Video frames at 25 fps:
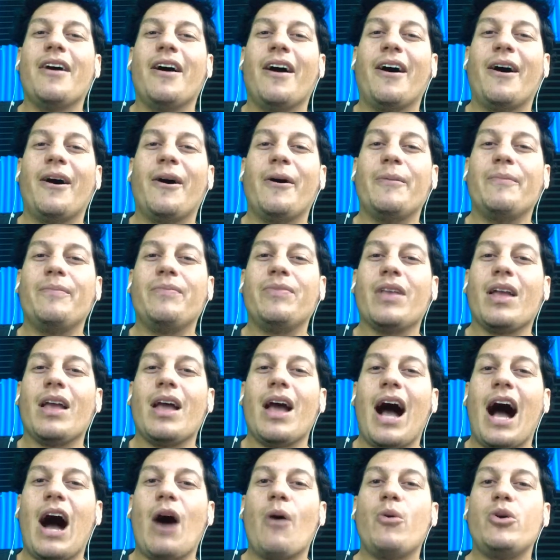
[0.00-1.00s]

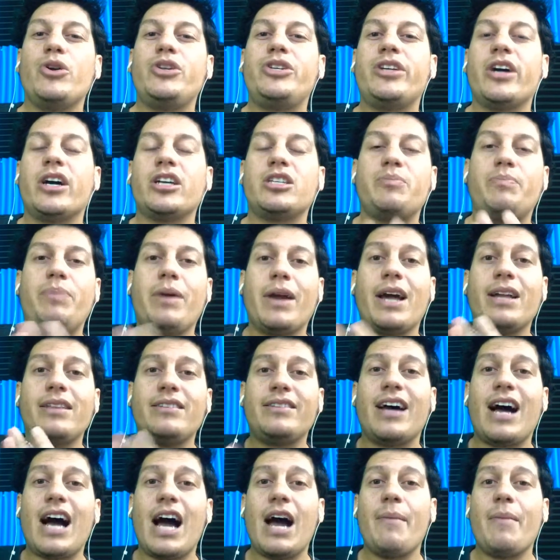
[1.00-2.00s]
I would just pick a
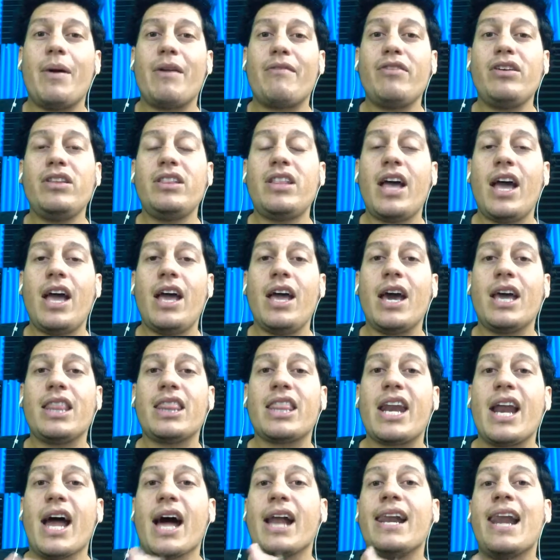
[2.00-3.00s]
time every day and
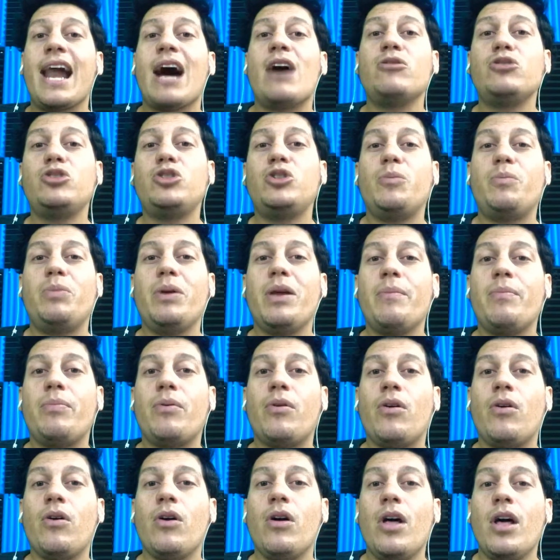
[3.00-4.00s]
then announce to
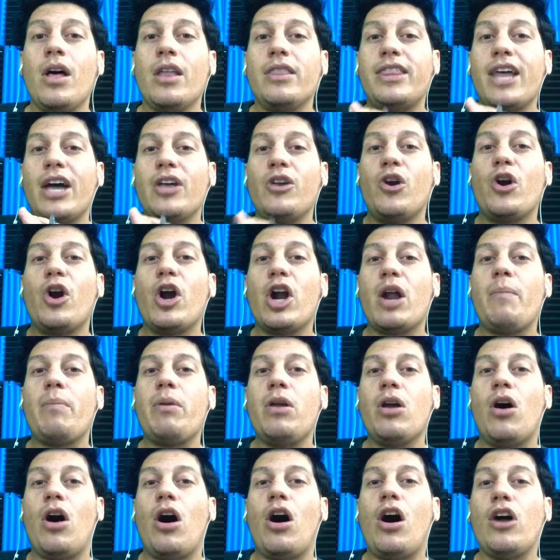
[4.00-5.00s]
people that you're gonna
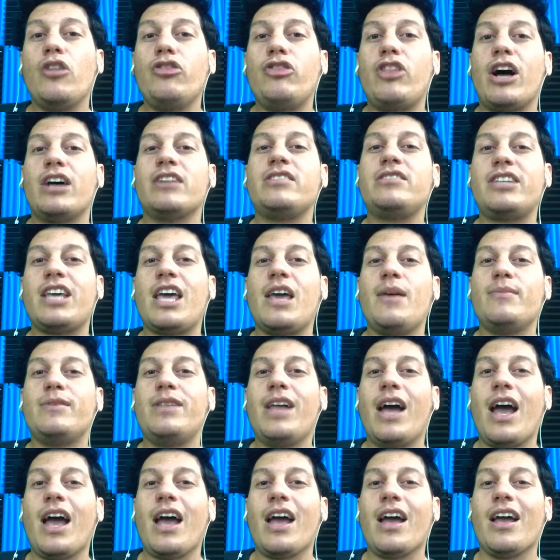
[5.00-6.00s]
be on that same
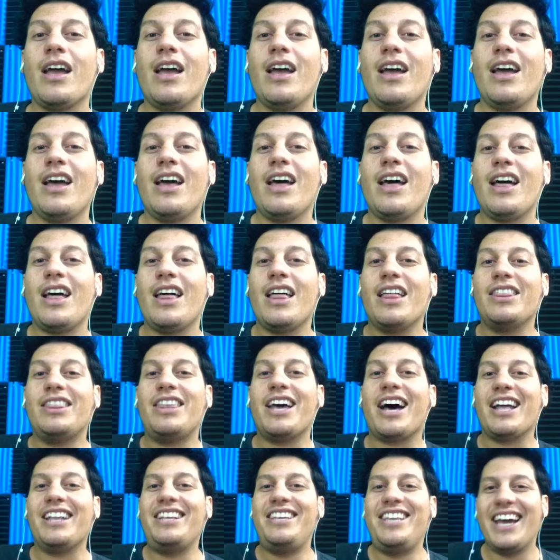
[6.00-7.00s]
day.
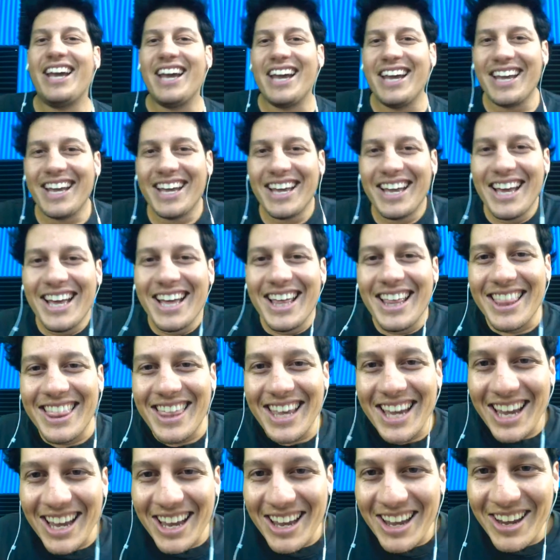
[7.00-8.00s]
That day.
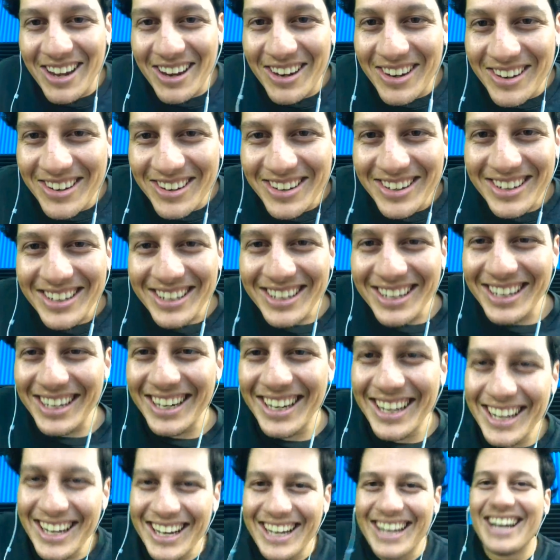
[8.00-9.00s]
Thank you.
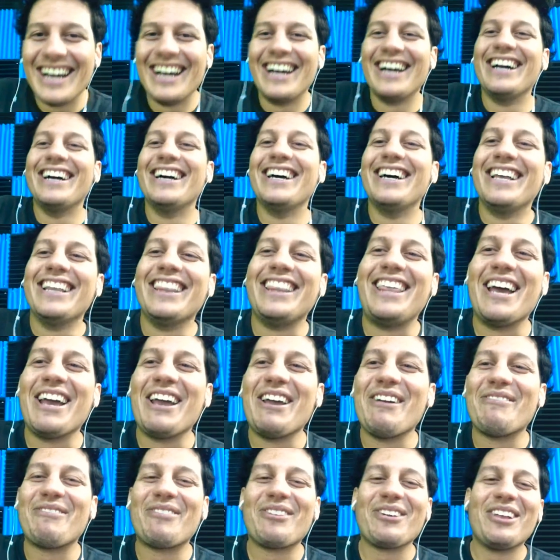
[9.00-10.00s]
Thank
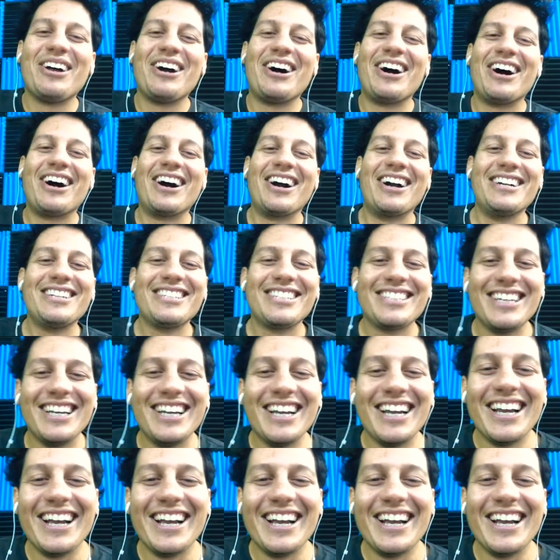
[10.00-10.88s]
you for the hearts.